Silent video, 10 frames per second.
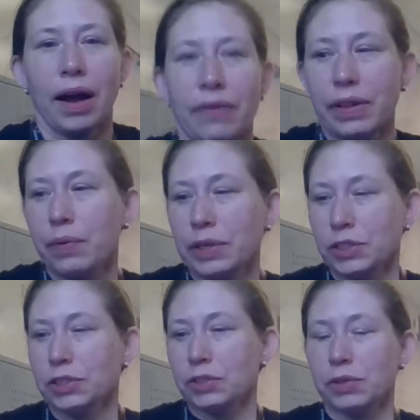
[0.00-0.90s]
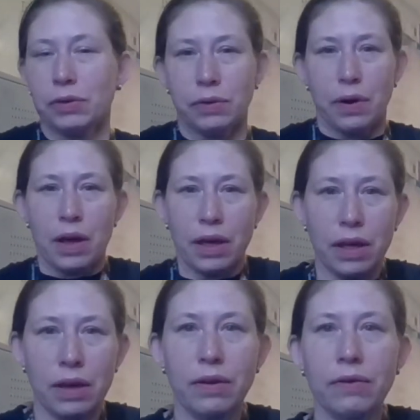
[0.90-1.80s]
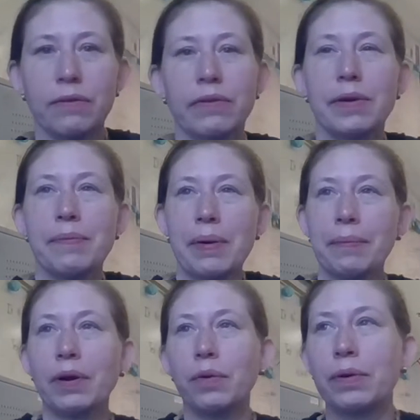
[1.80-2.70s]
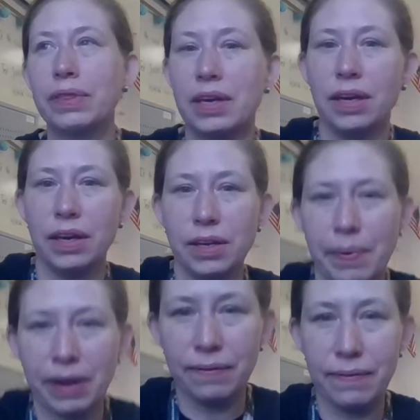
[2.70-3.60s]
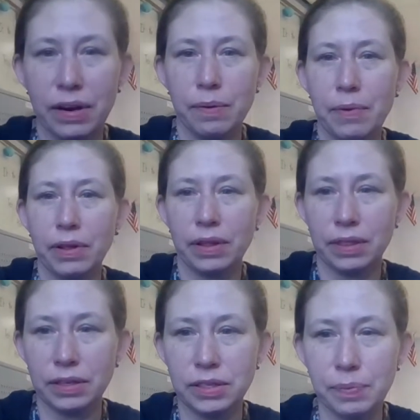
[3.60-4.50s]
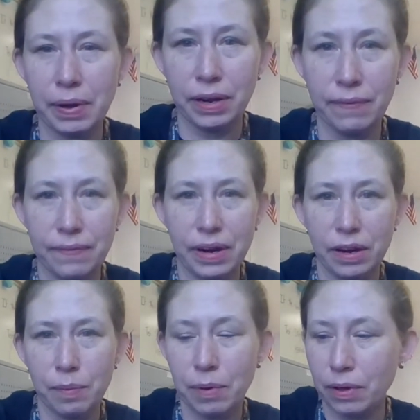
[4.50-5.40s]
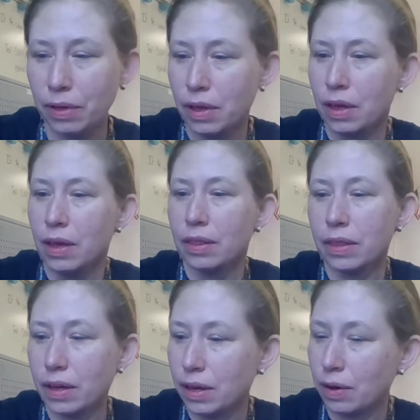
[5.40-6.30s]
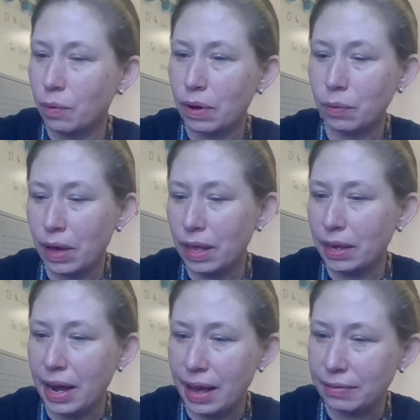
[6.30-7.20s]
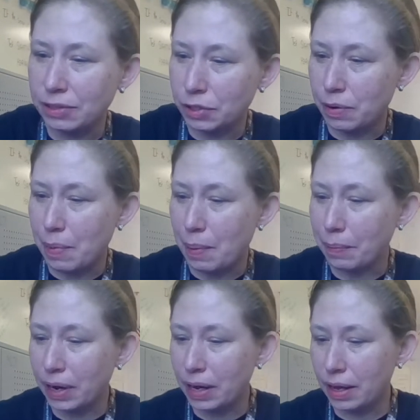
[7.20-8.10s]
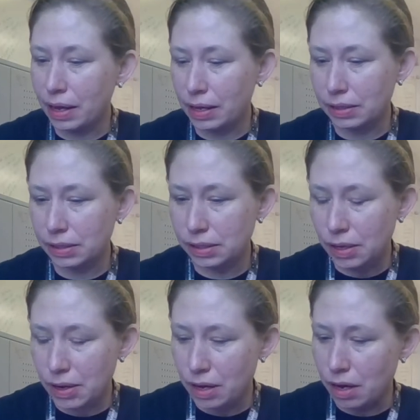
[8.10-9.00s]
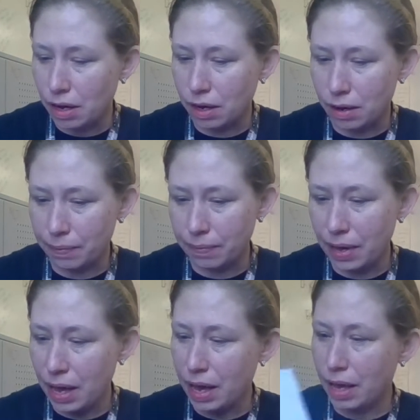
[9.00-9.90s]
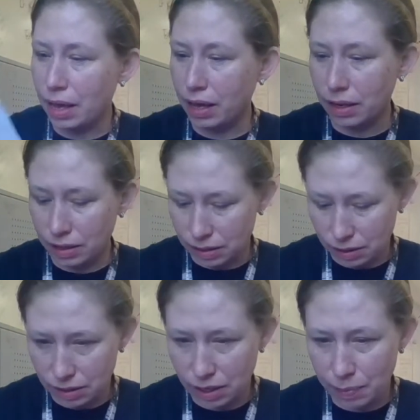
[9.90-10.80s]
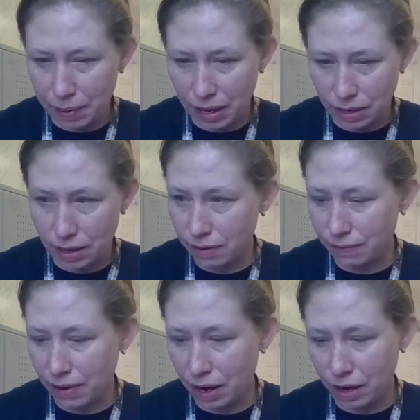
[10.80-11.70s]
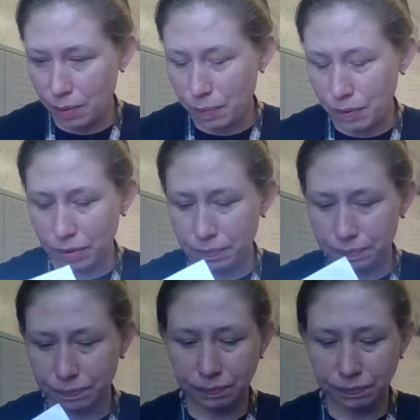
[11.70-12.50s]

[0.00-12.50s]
I really want you to remember with the independent variable and the dependent variable, the one way that I have to remember it is a dependent variable.